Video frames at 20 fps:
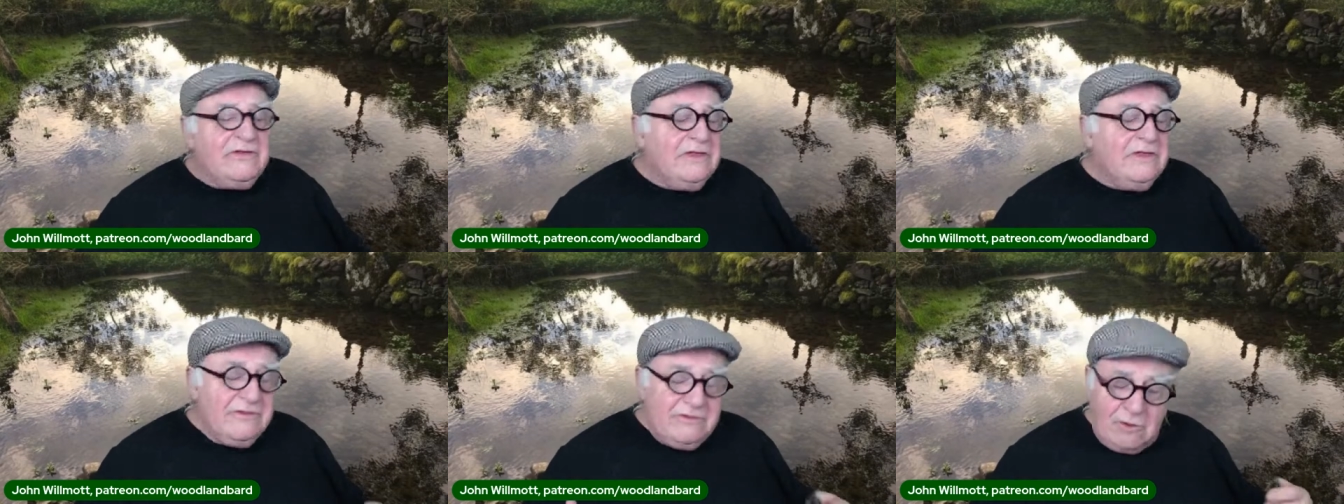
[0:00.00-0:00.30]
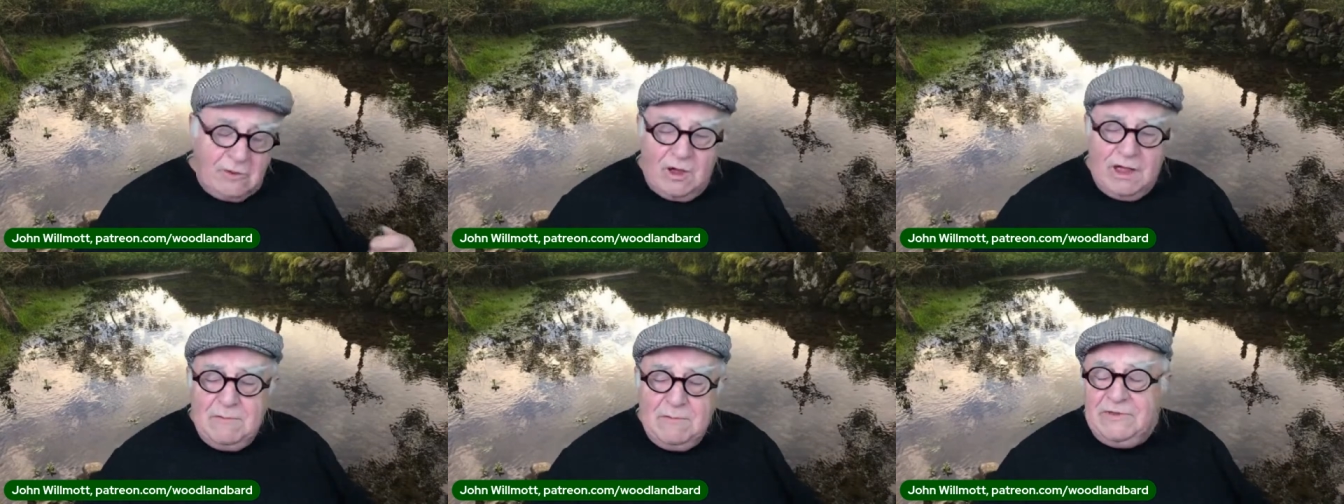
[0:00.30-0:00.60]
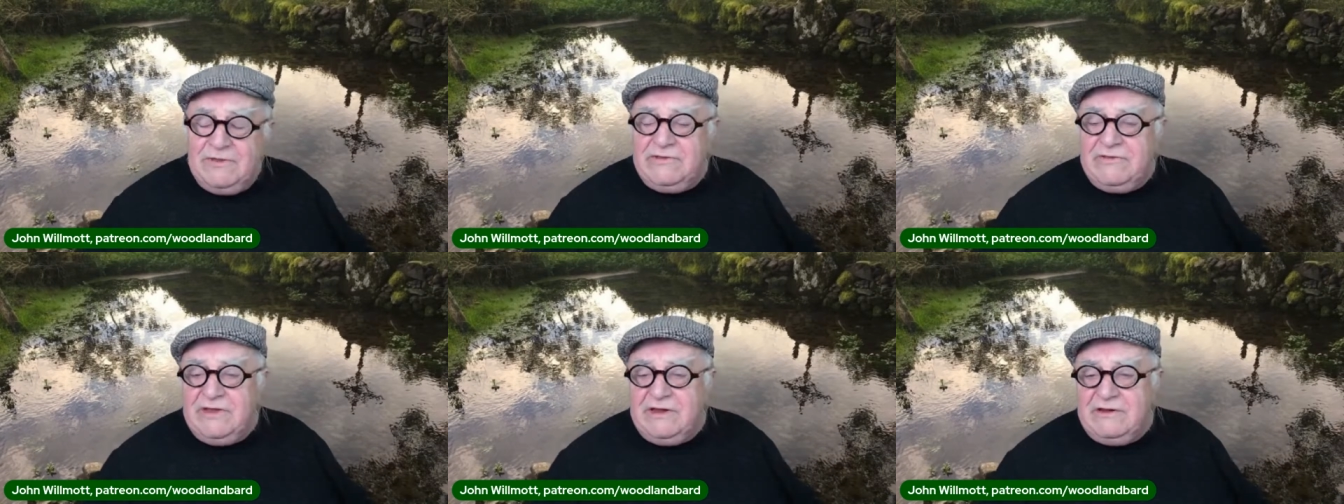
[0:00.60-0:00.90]
and it's quite
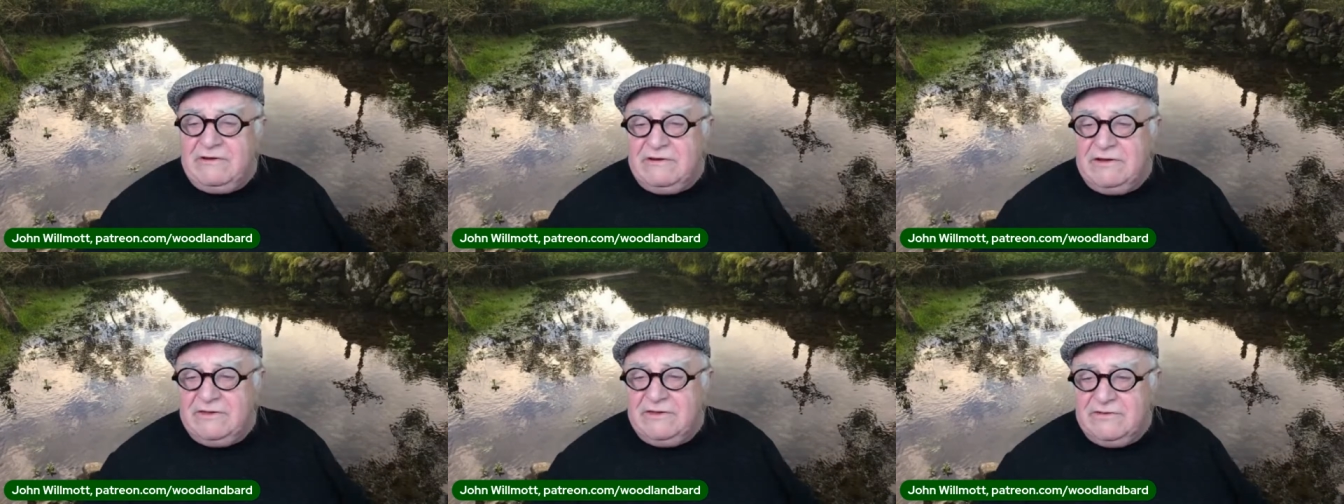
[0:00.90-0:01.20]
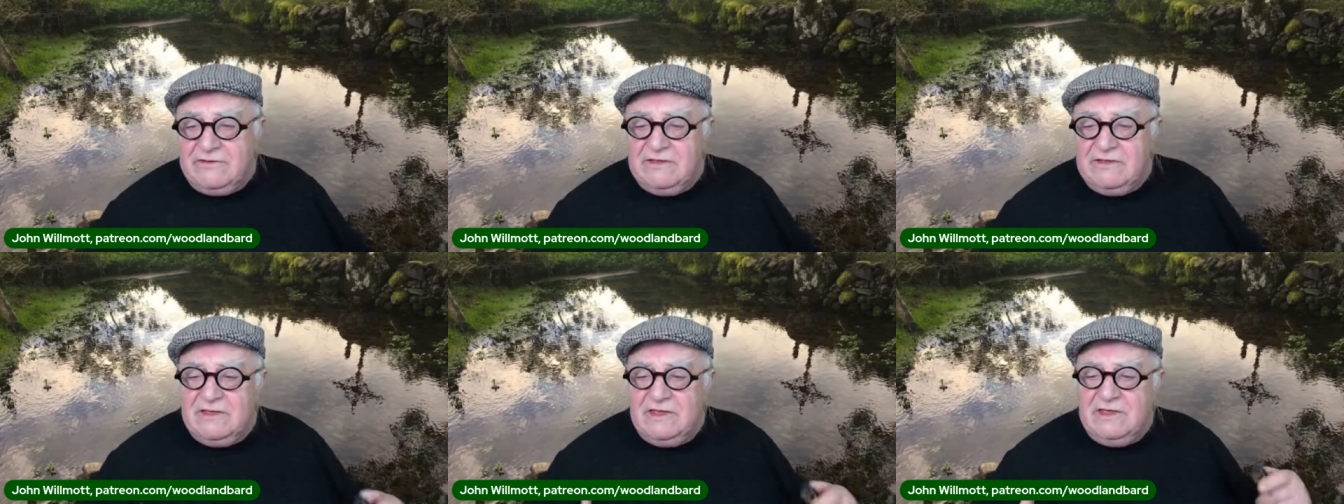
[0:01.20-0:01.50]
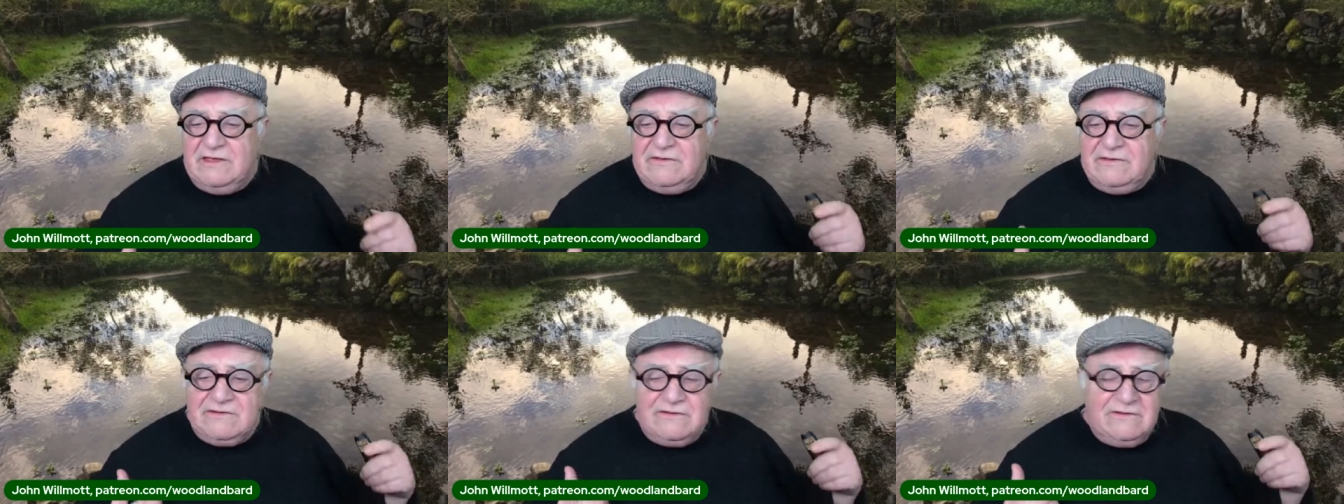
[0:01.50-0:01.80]
mysterious, and
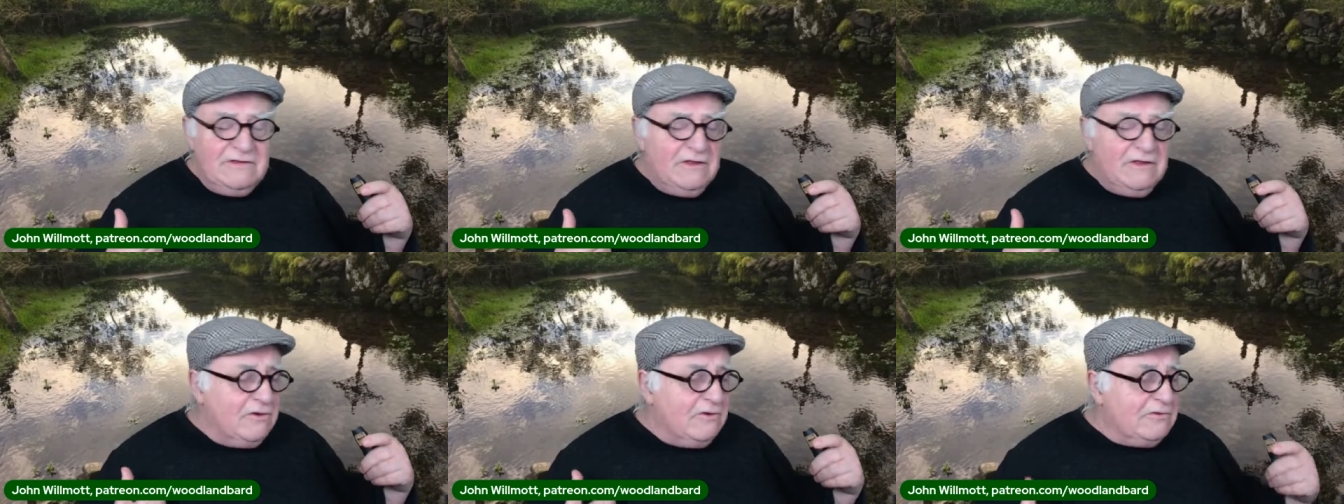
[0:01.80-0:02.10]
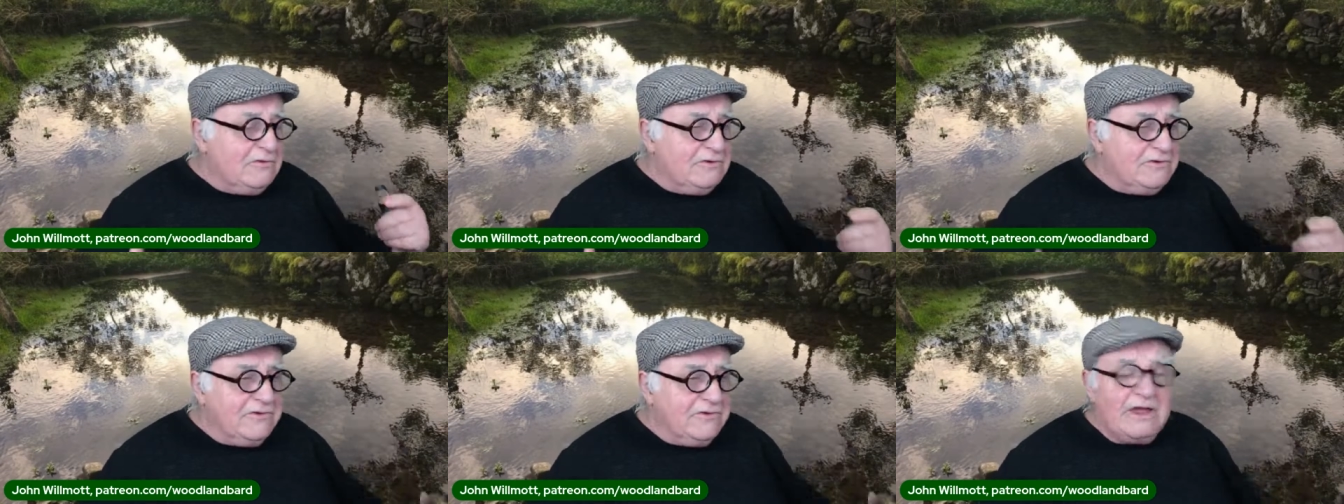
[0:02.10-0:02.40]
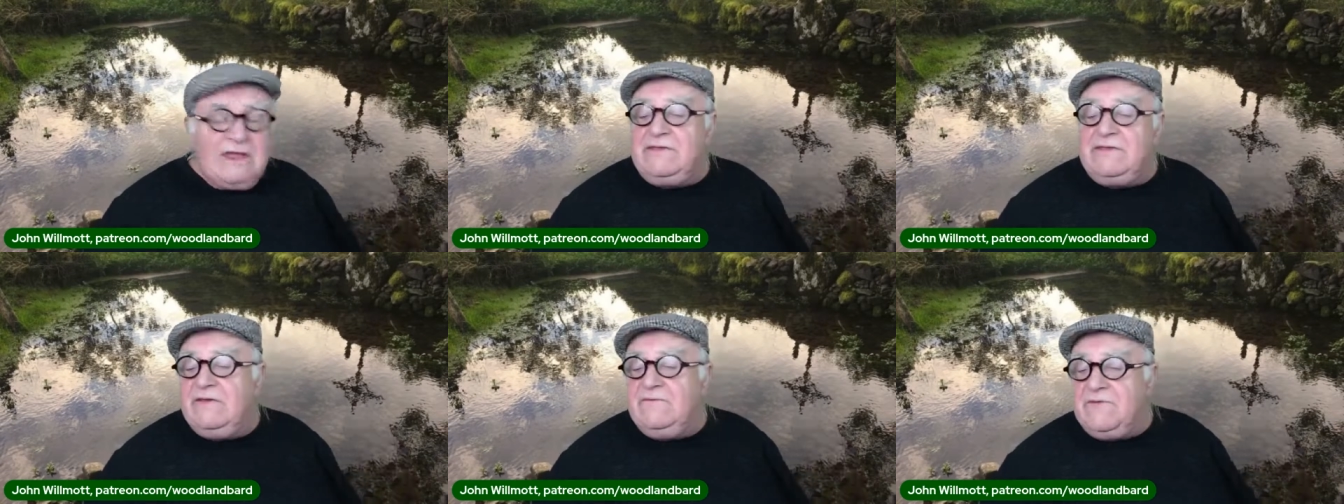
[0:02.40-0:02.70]
it's known
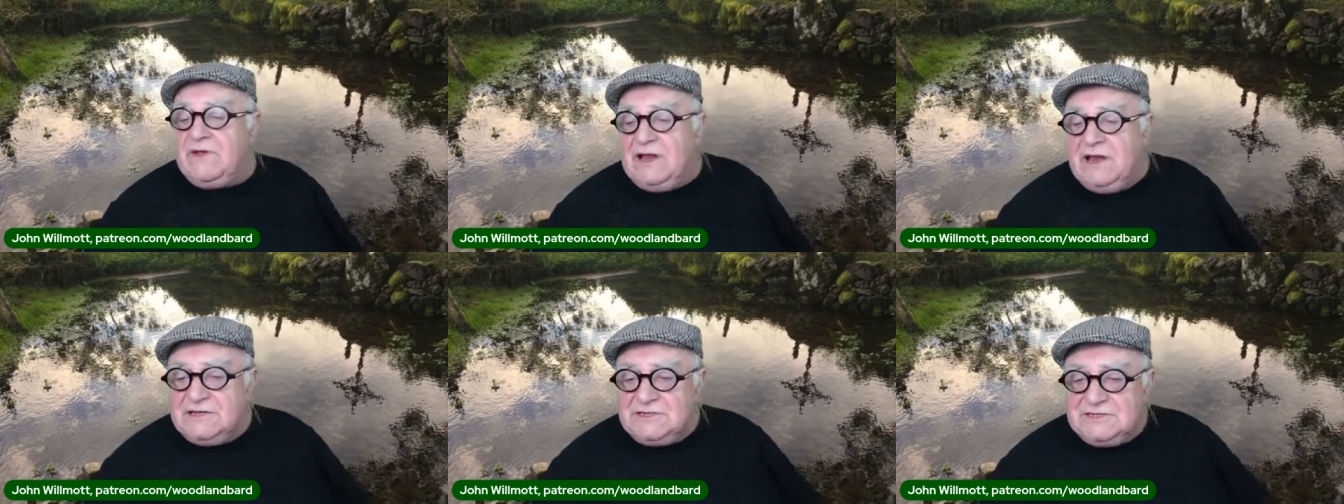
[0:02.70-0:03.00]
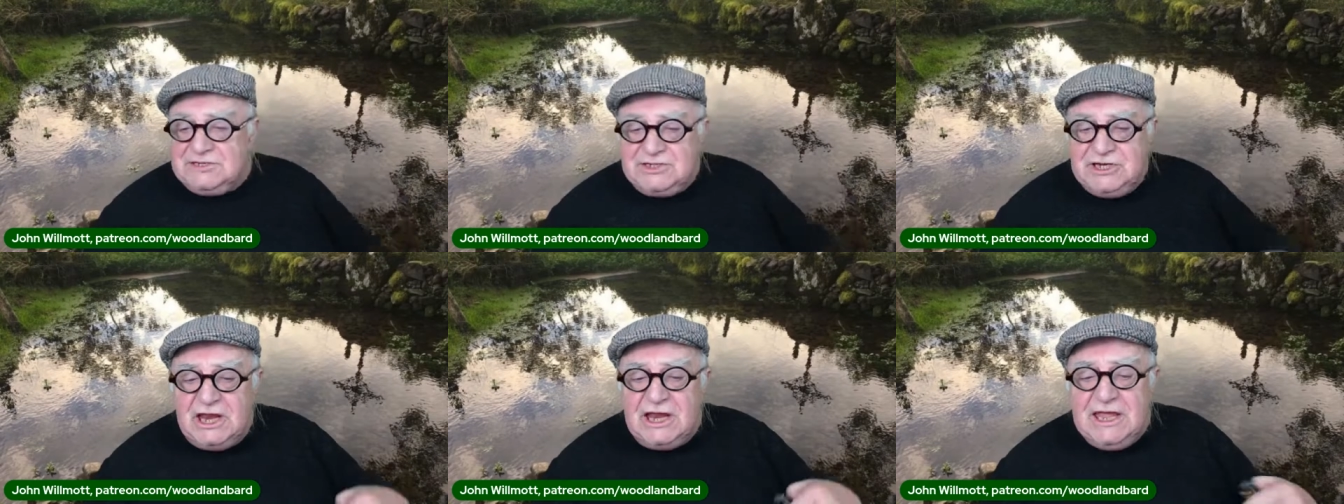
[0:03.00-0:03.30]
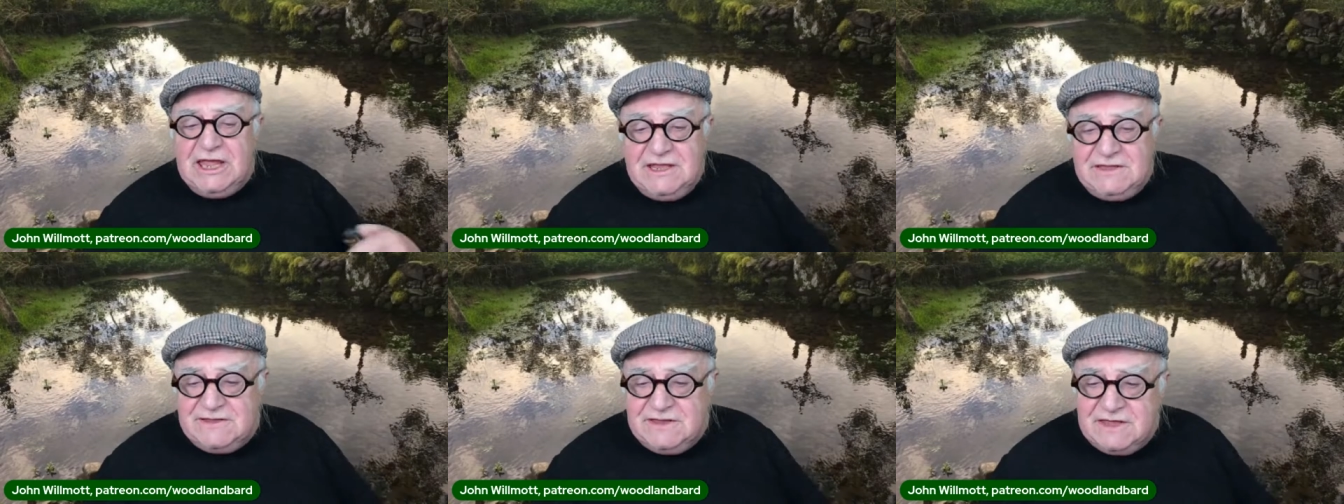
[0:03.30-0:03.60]
scientifically as
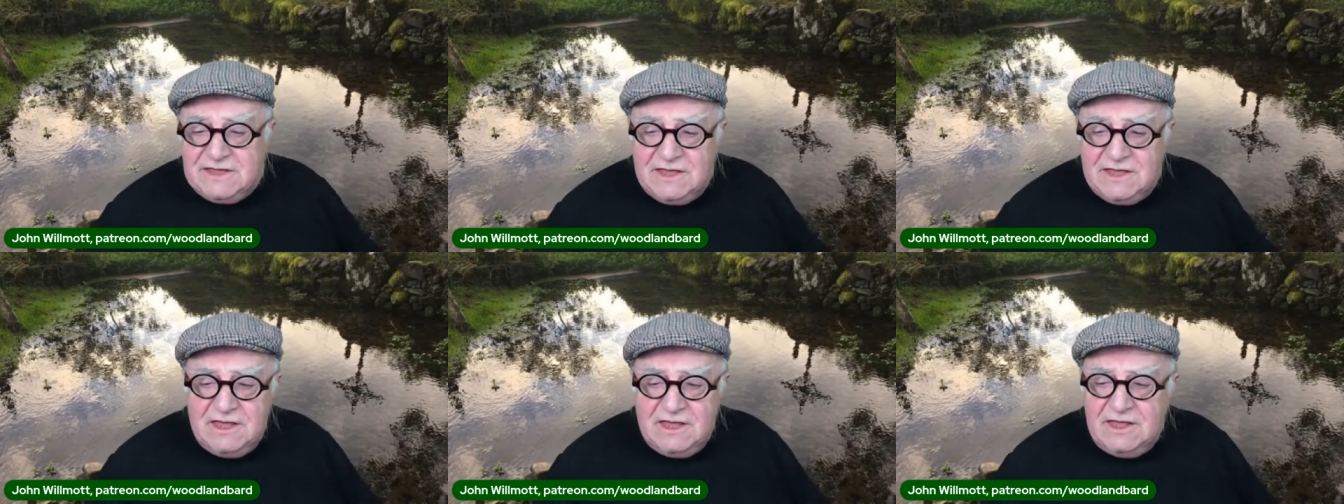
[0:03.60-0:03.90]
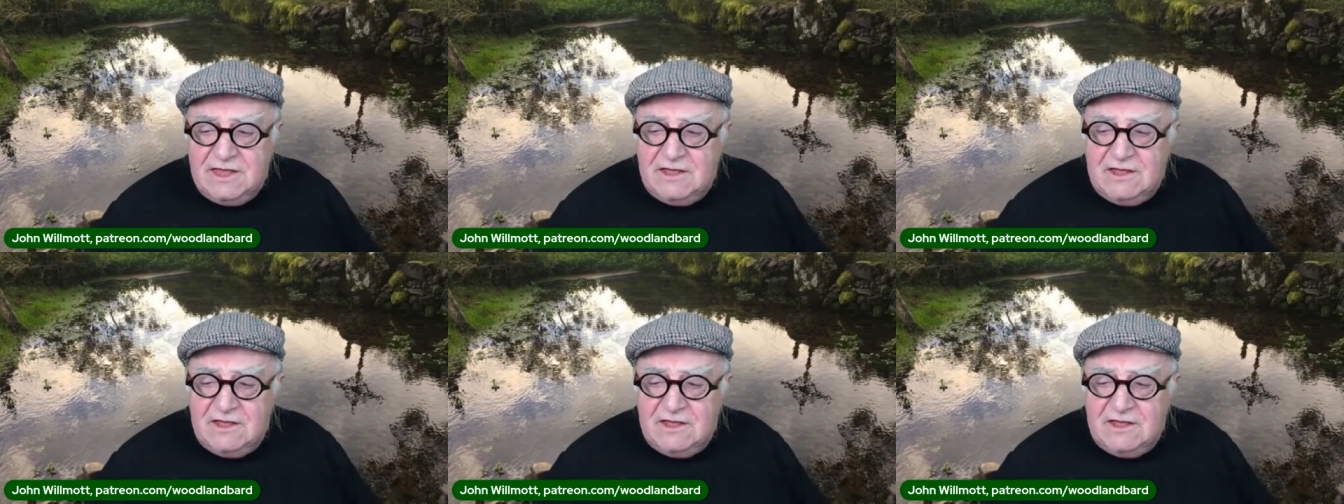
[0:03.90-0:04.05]
chelating